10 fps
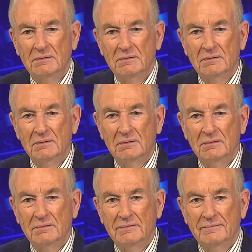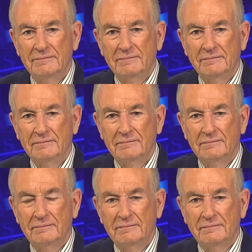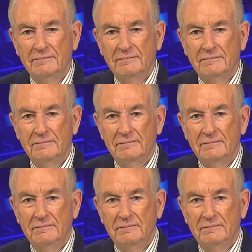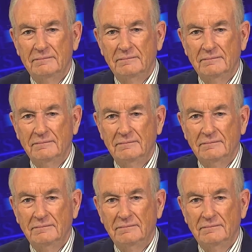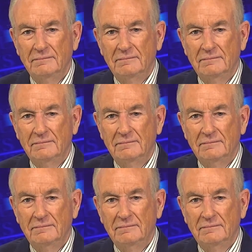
The person shown says nothing.